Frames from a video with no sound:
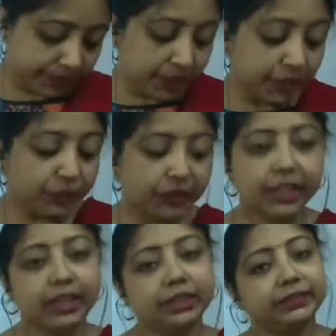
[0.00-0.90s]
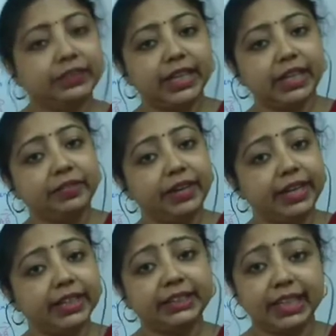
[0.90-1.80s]
So there are
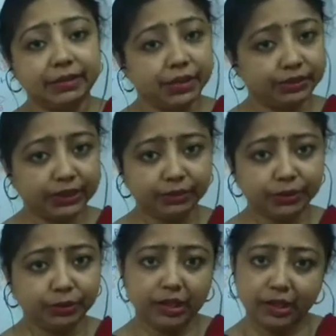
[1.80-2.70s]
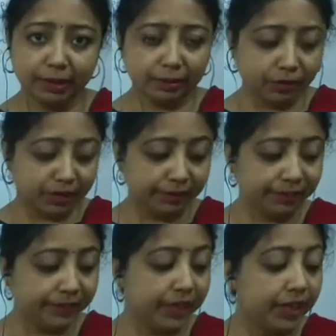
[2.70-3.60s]
various types of shapes, we will learn about them.
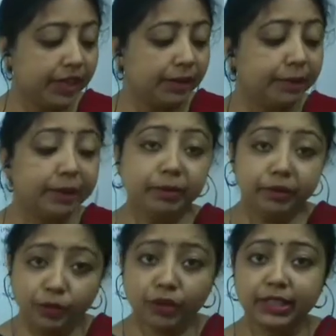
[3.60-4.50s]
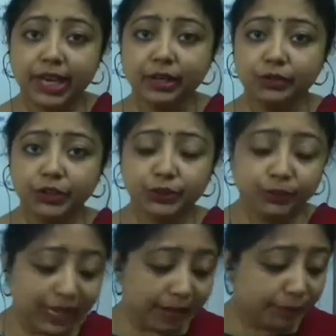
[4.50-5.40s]
But before that, we
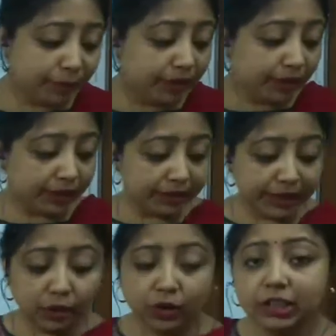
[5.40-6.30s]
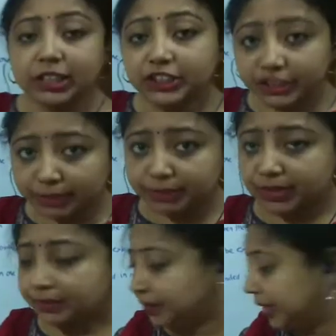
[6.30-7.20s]
have to learn that all the shapes
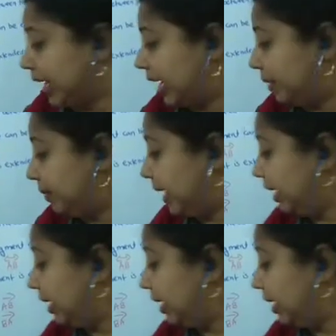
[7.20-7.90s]
are made